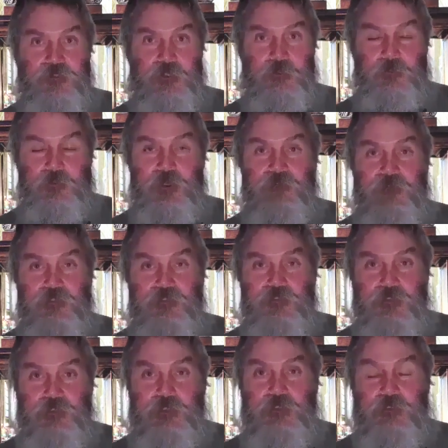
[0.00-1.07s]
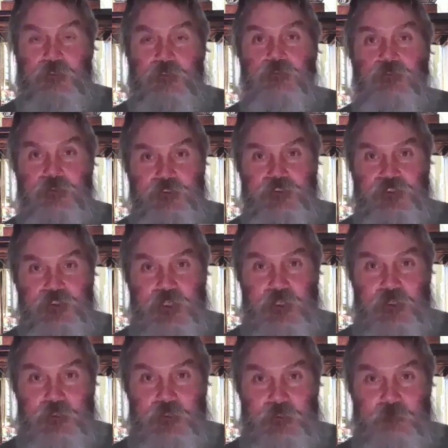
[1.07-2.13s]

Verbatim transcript: which, as we've seen previously,